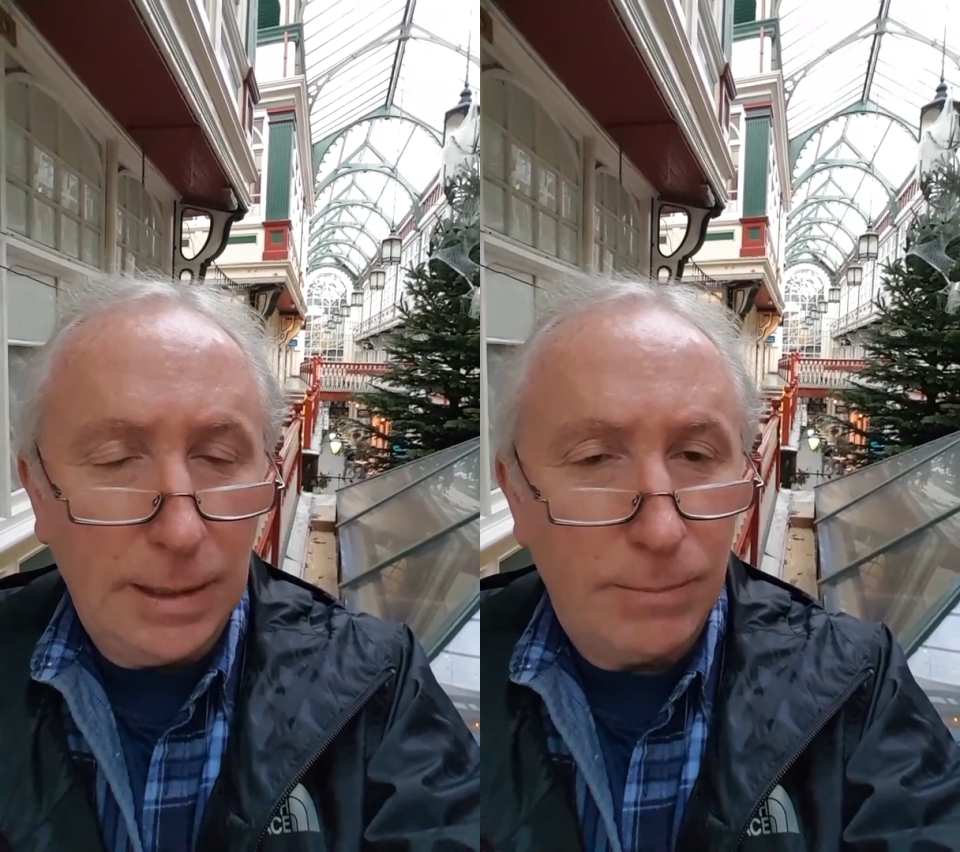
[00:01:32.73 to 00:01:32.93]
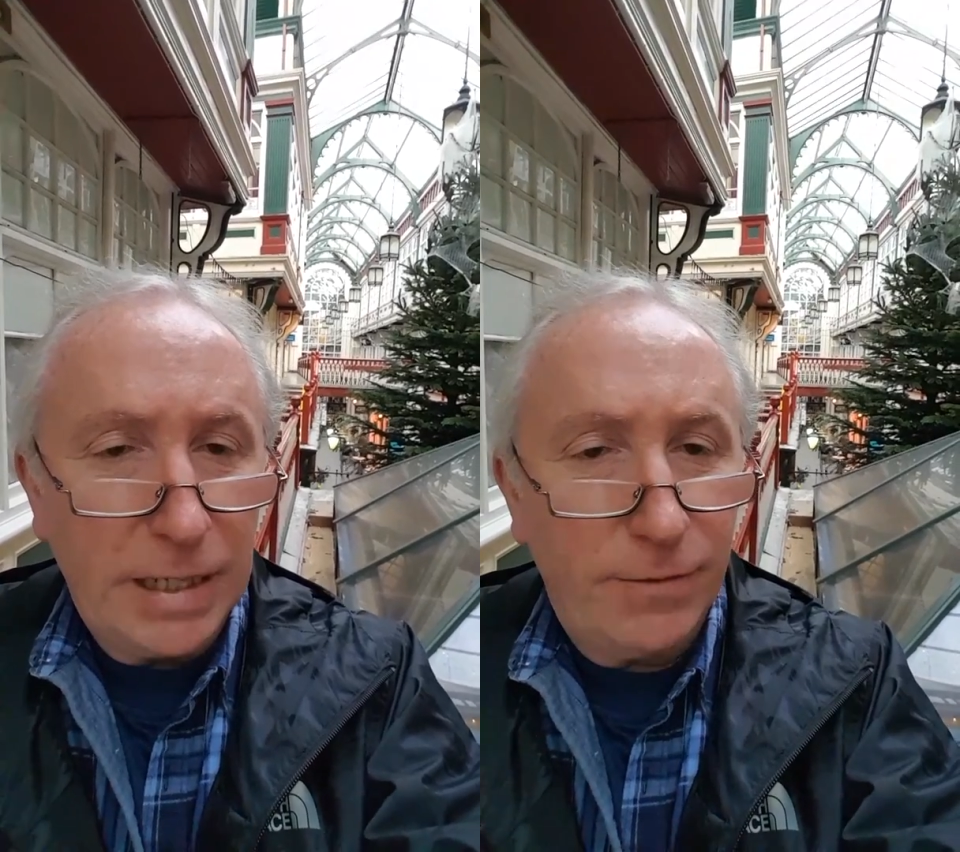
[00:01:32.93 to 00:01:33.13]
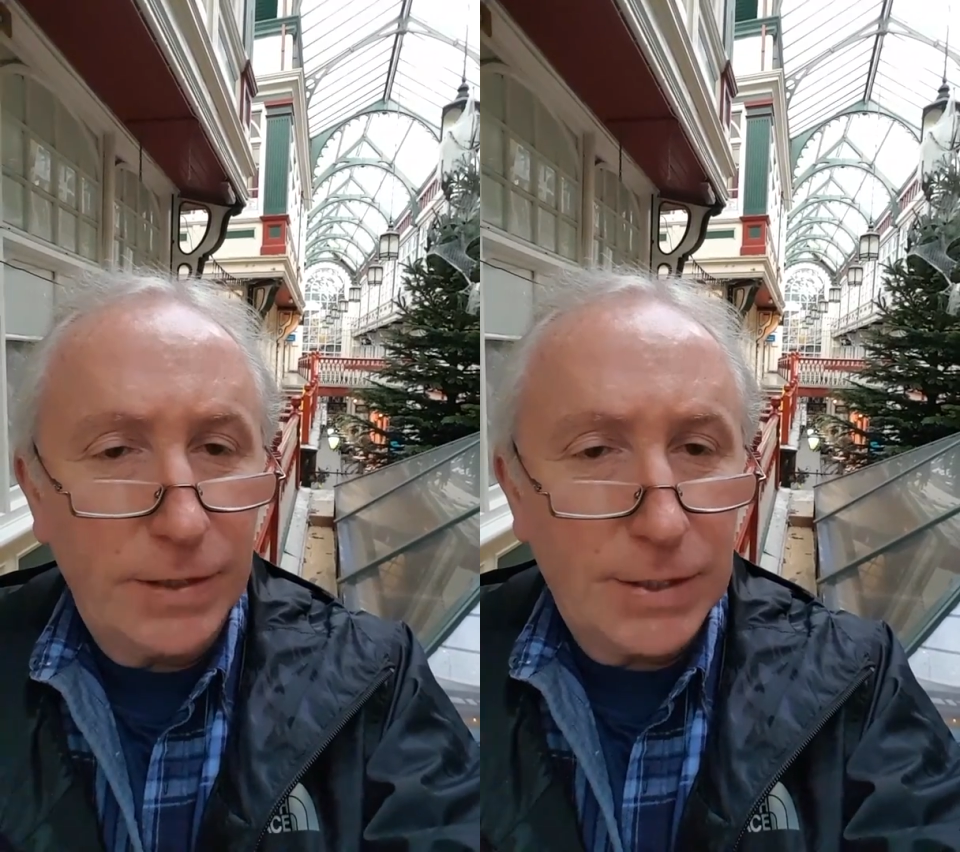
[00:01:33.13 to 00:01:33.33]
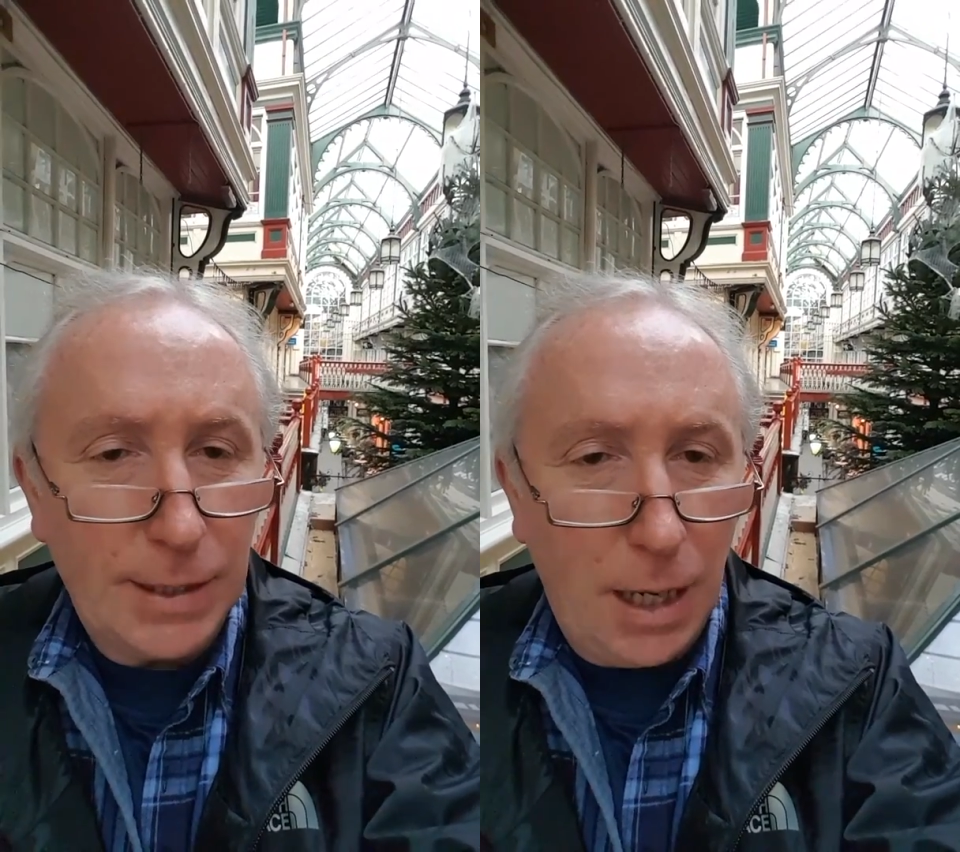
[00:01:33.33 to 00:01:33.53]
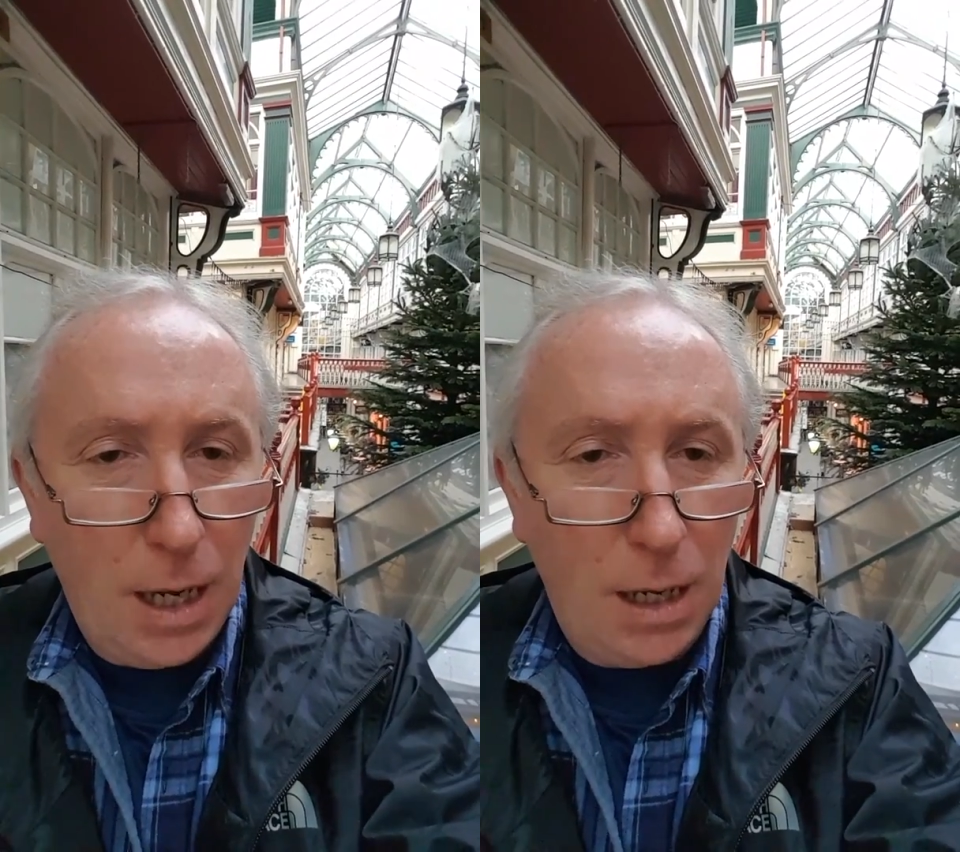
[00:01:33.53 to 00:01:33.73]
benefits and
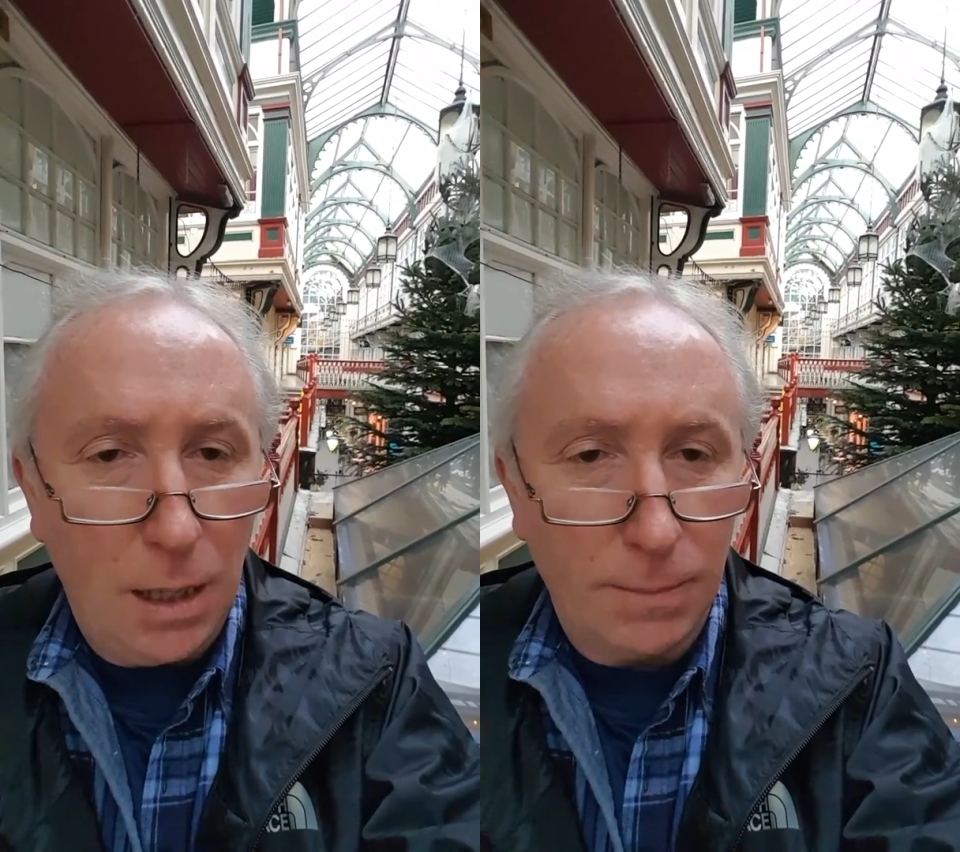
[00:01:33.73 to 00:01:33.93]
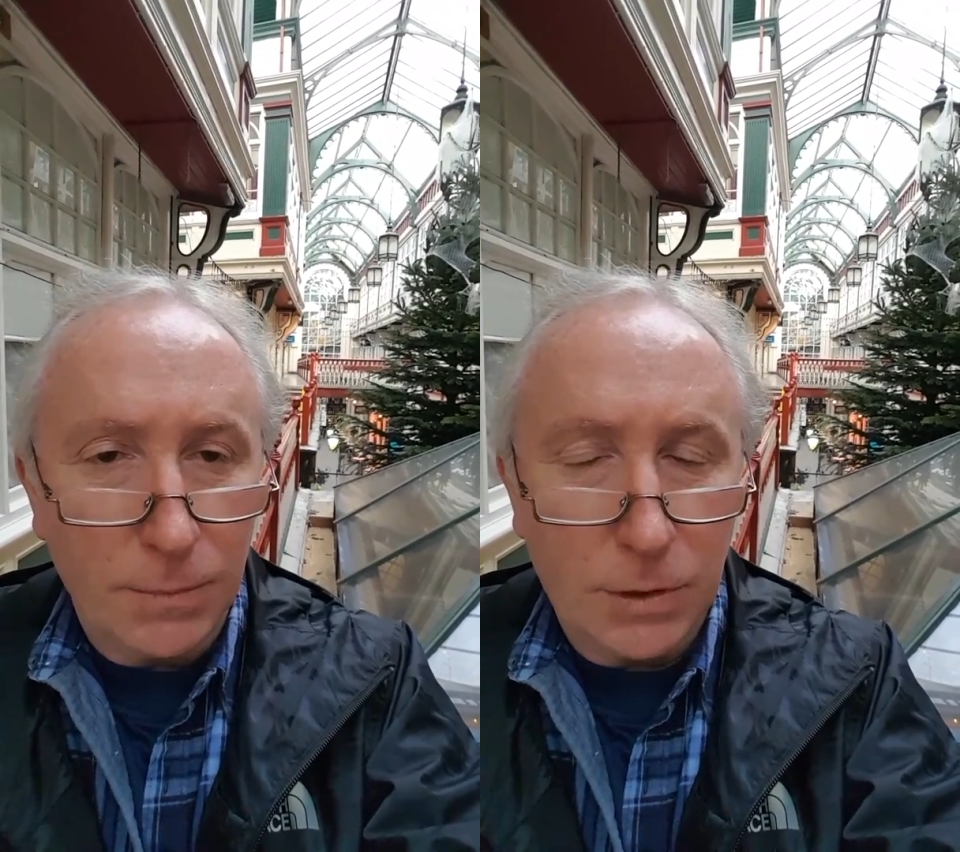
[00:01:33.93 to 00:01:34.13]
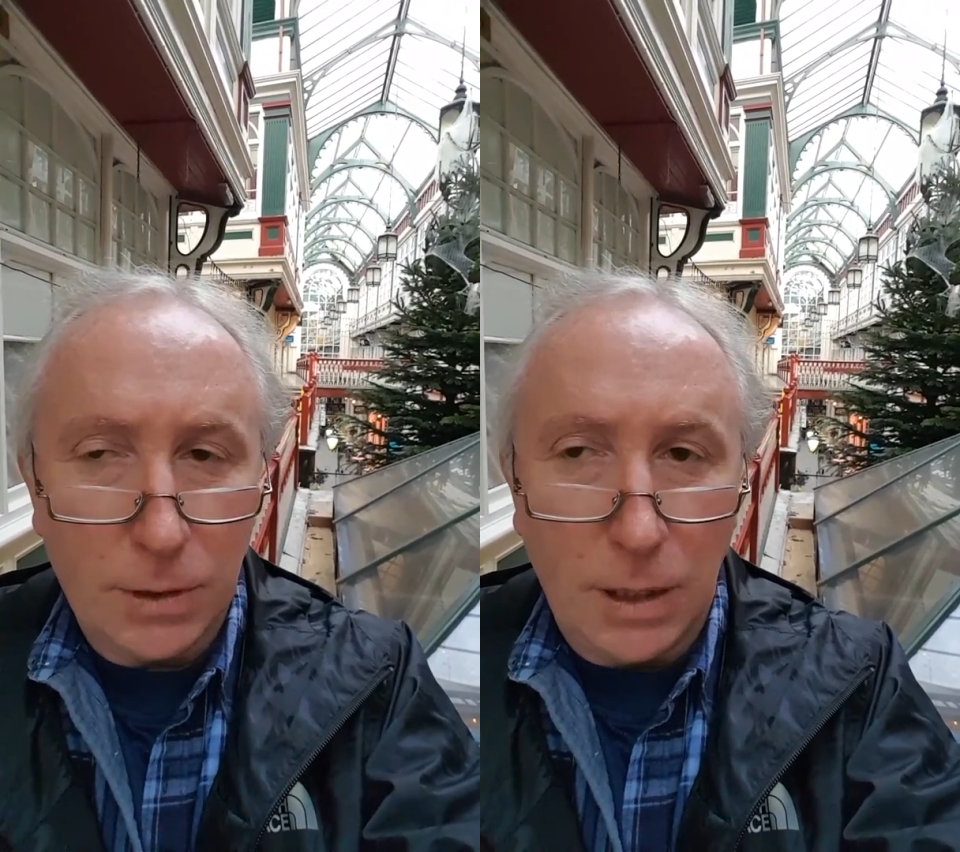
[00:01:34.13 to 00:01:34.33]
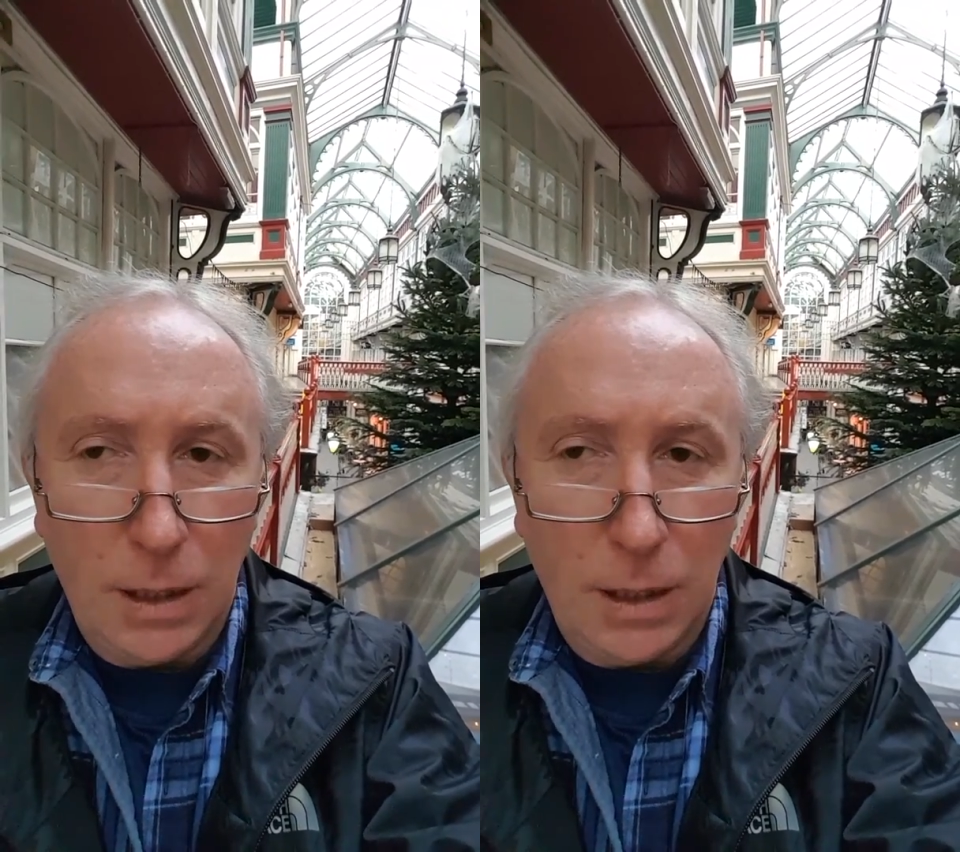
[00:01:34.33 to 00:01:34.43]
the harms